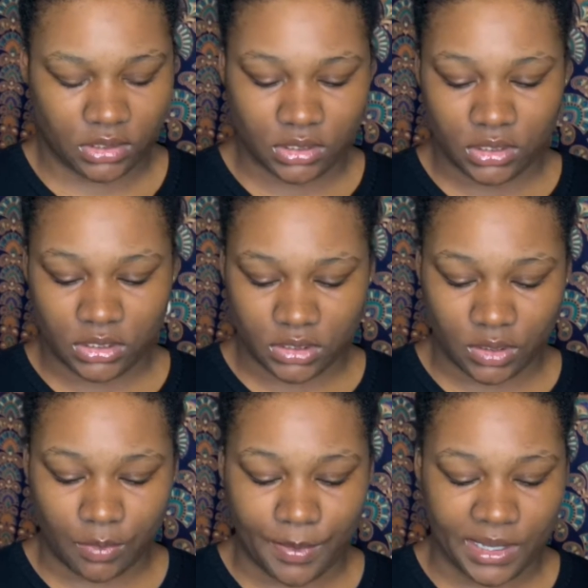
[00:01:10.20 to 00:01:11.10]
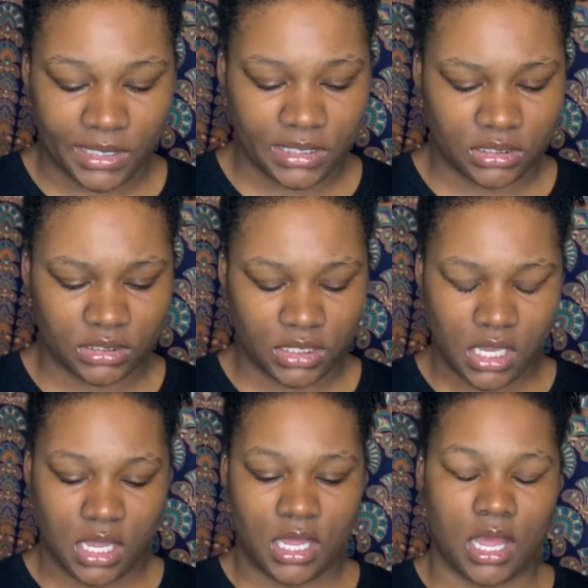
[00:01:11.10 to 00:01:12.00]
these little buns.
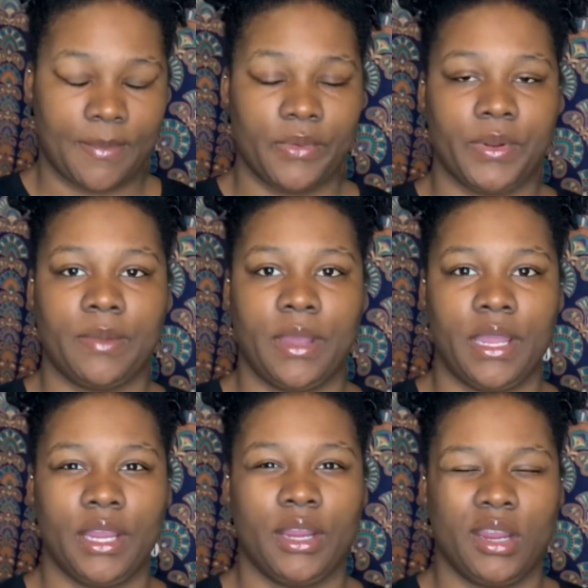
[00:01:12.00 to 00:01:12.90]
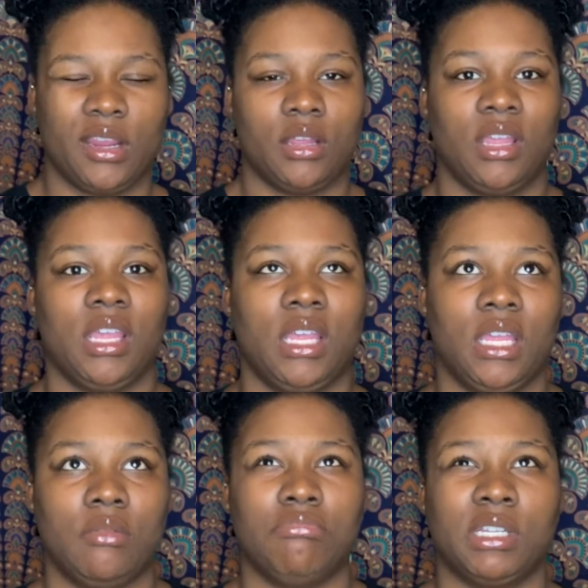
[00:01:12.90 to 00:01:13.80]
I've been wearing my hair
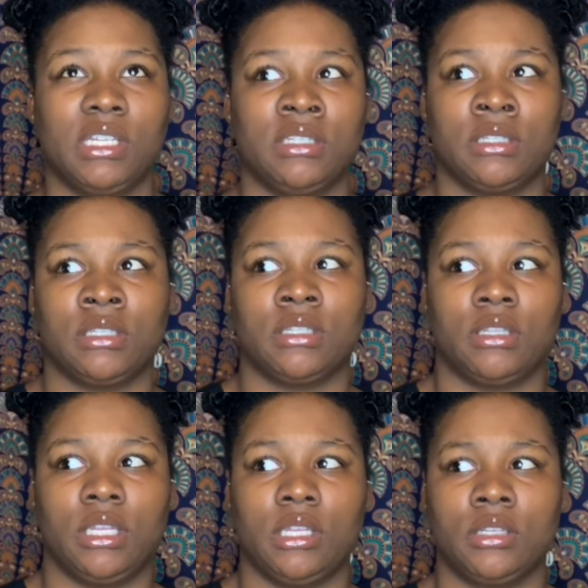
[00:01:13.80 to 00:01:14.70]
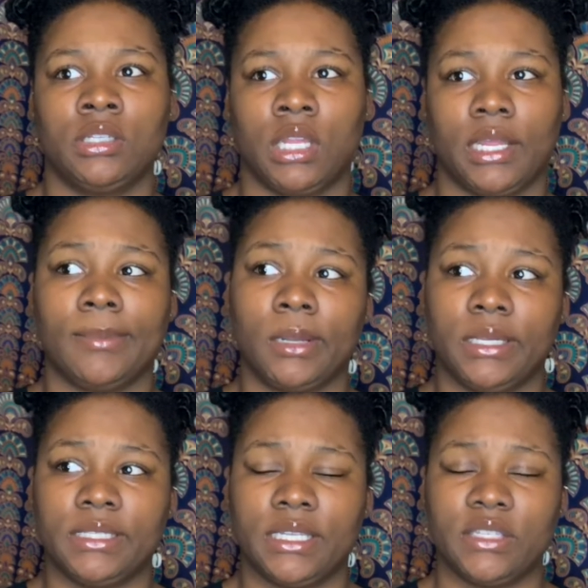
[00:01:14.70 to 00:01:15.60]
in buns and like
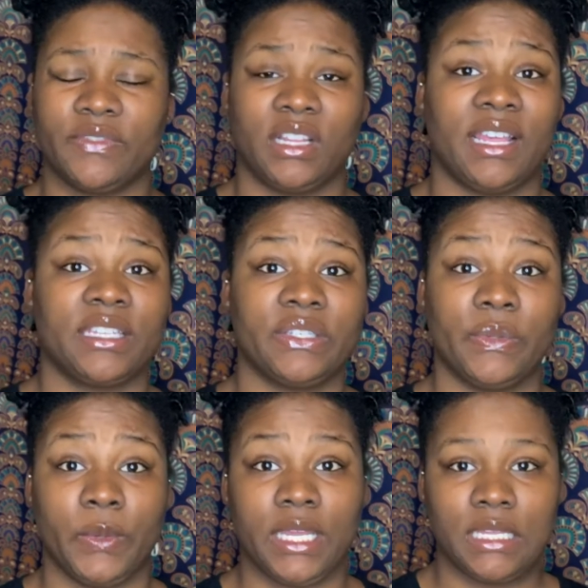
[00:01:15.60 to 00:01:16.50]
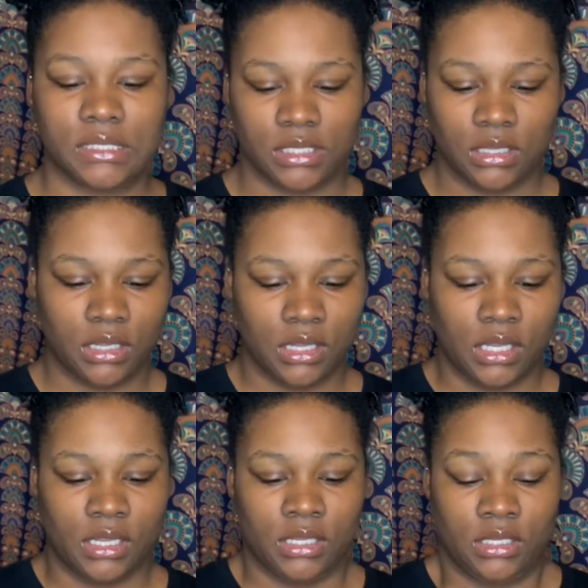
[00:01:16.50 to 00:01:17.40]
ponytails for the last 2 weeks,
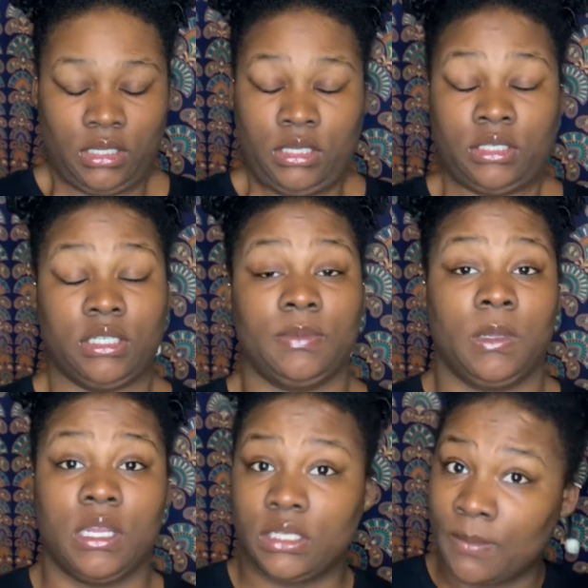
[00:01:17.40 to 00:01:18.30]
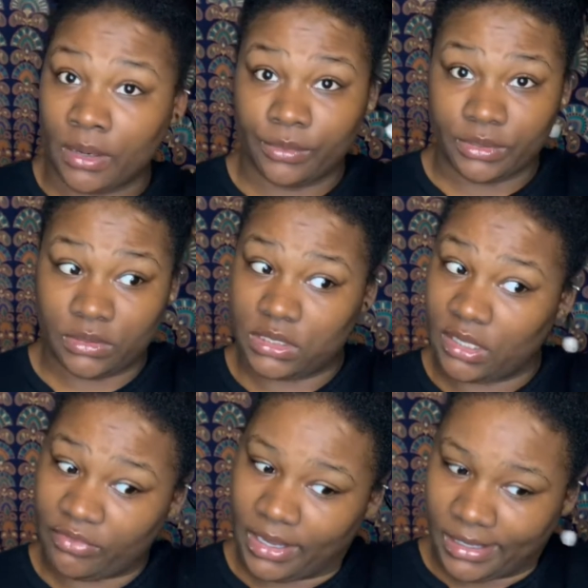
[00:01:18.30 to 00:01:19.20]
just because my roots
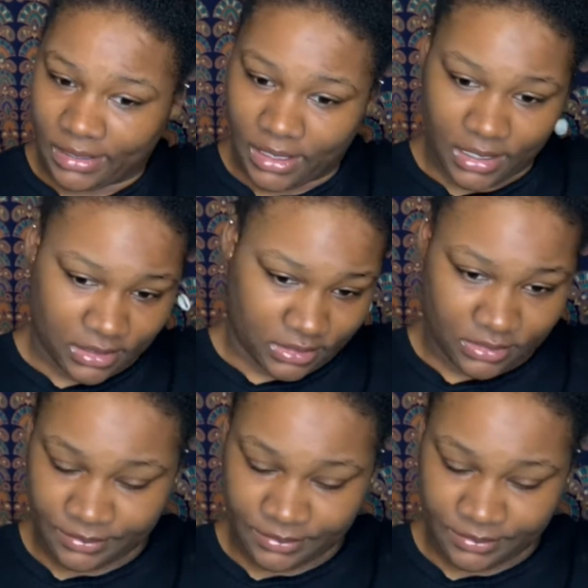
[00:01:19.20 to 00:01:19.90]
have gotten kind of,